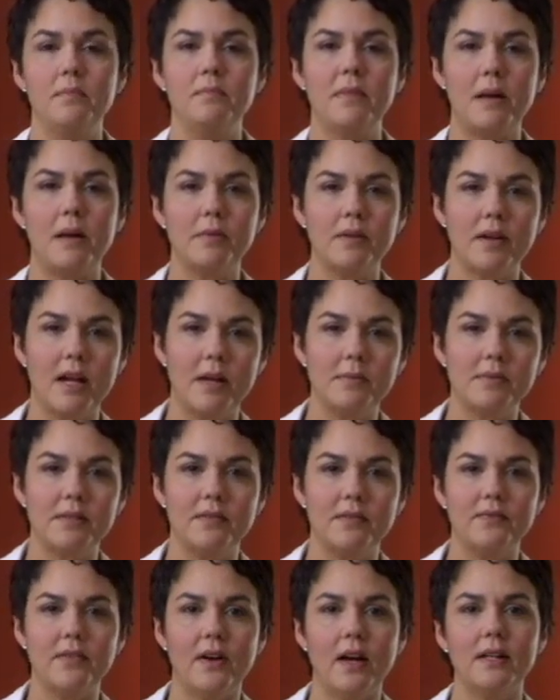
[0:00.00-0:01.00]
Mammograms
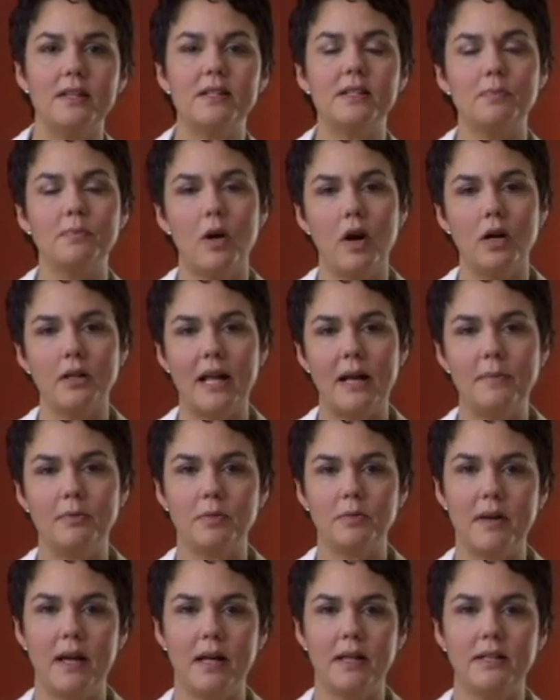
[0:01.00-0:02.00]
can find small
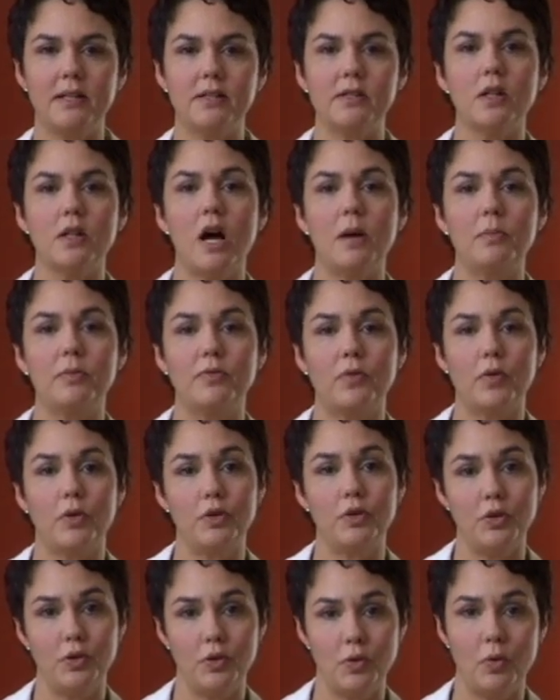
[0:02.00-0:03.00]
abnormalities long before
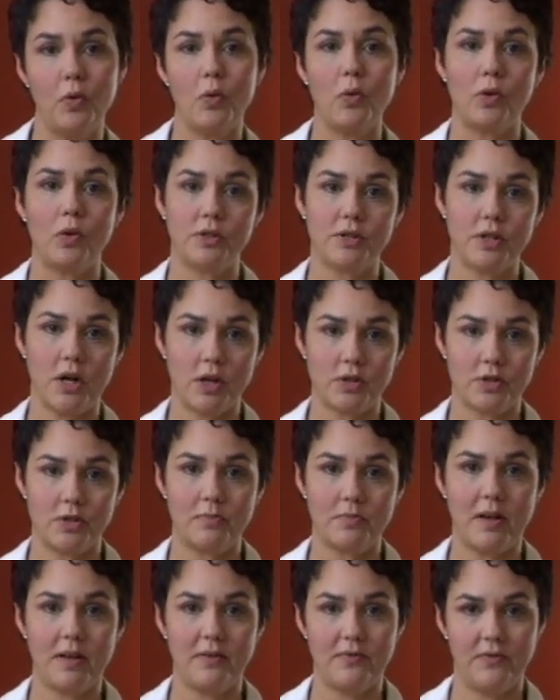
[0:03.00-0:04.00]
you or a doctor
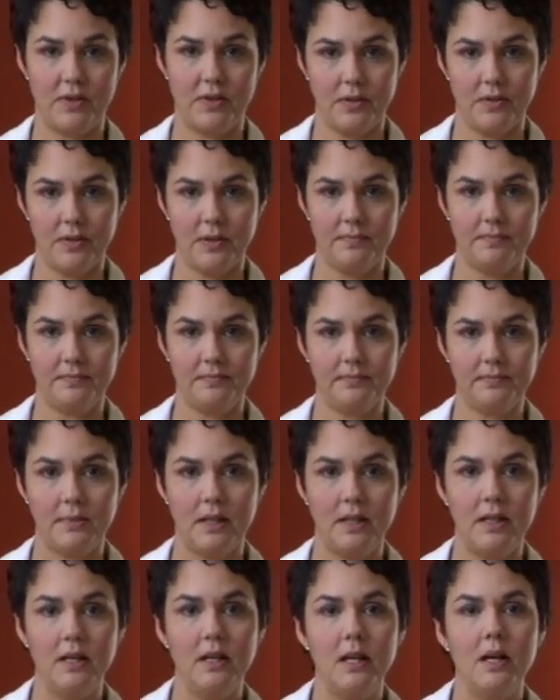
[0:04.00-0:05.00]
might feel them.
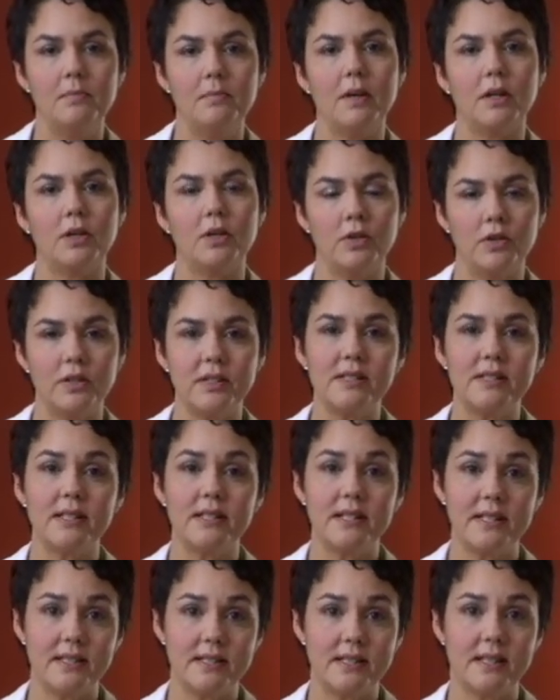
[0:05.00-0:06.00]
But current
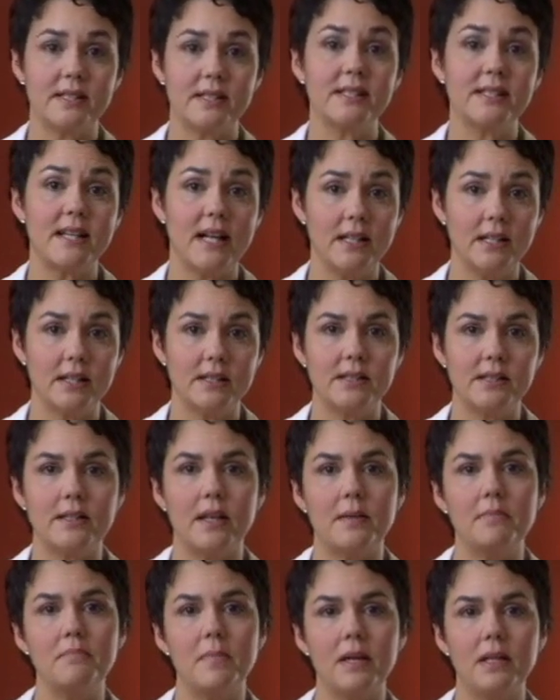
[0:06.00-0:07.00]
statistics tell us
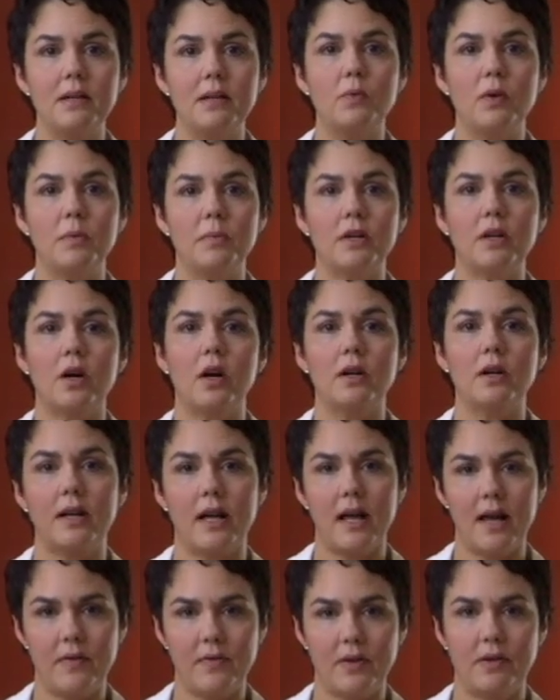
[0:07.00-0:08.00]
that many women aren't
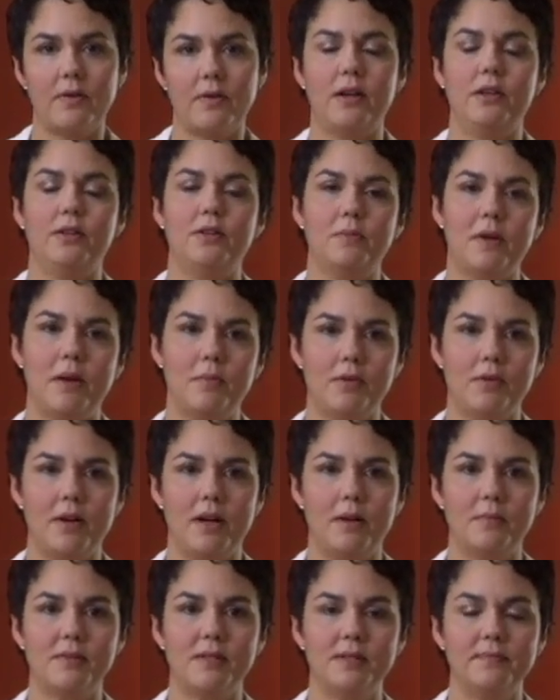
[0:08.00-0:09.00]
having regular
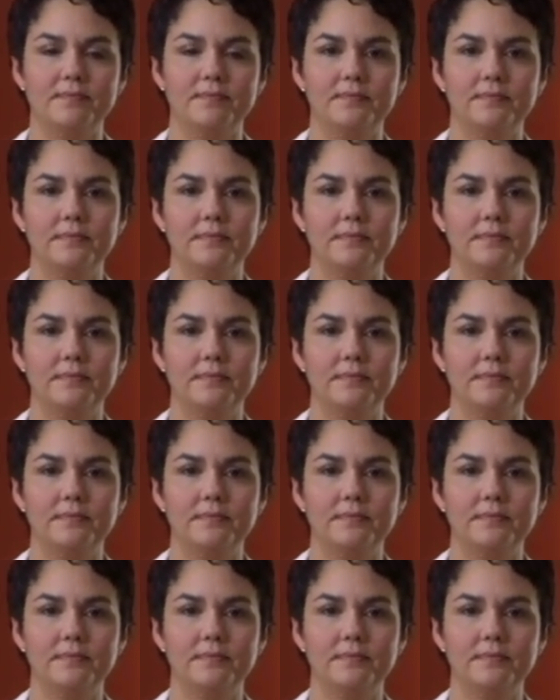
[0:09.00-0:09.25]
mammograms.